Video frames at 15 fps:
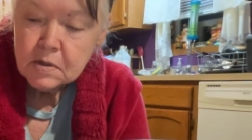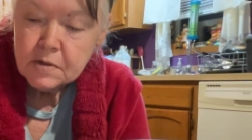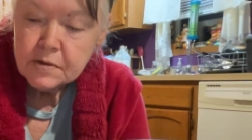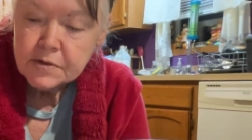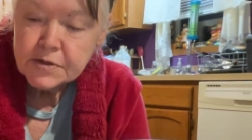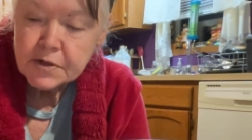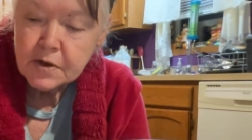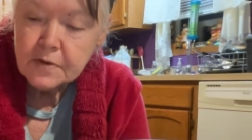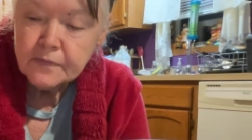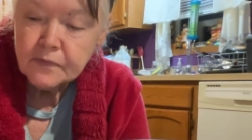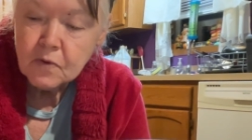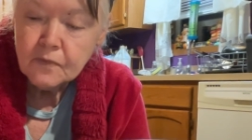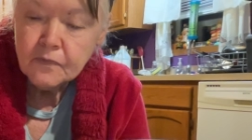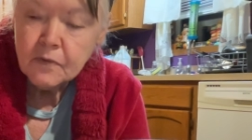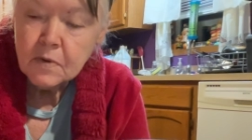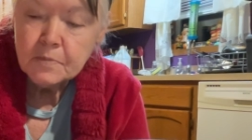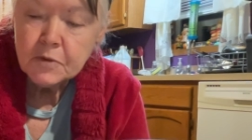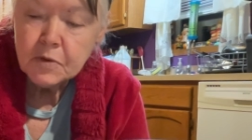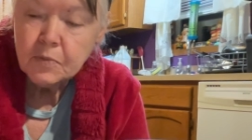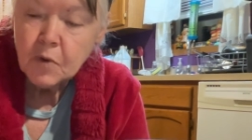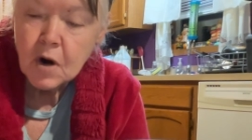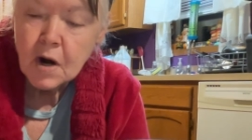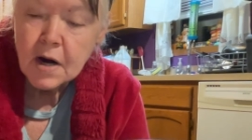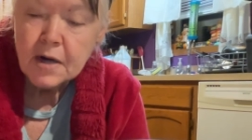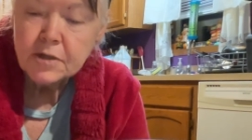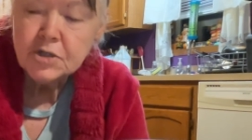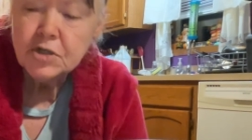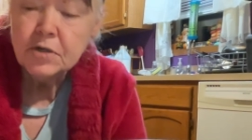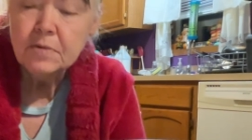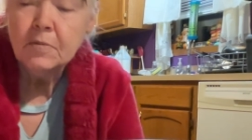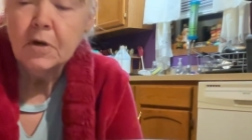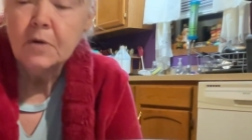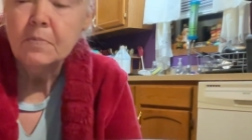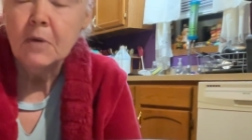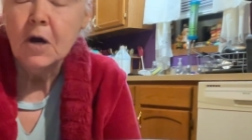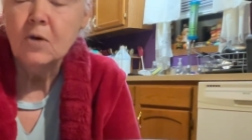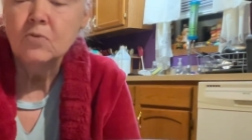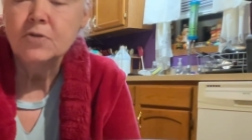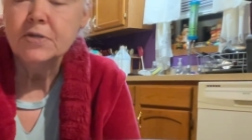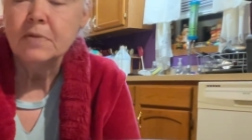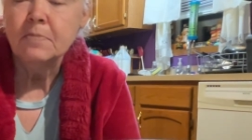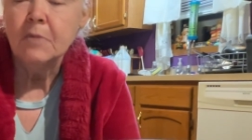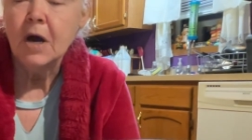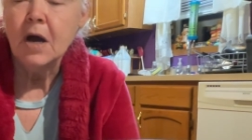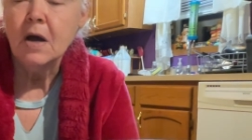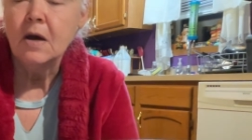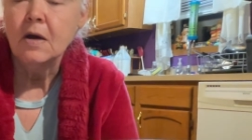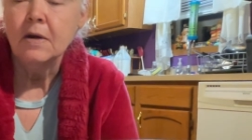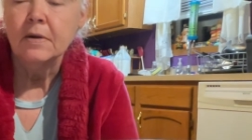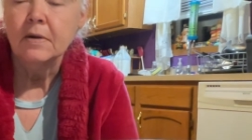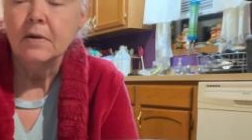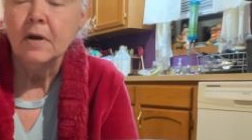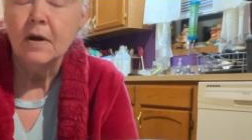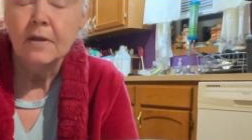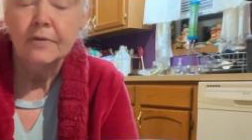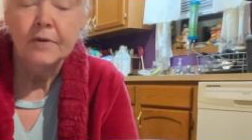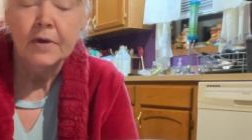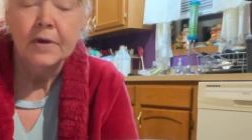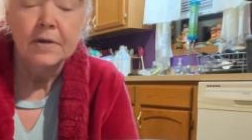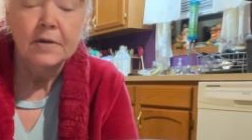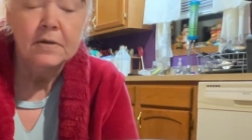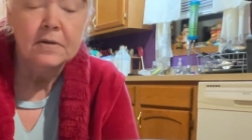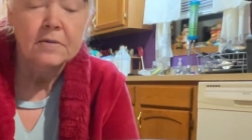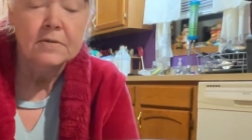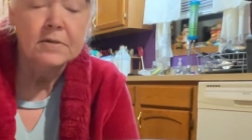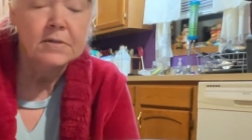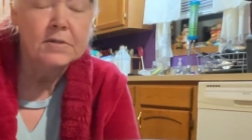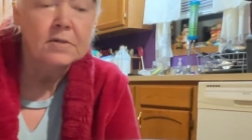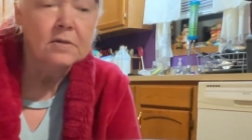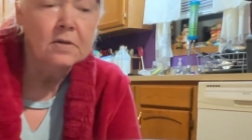suffer from depression, but most of mine, I think, is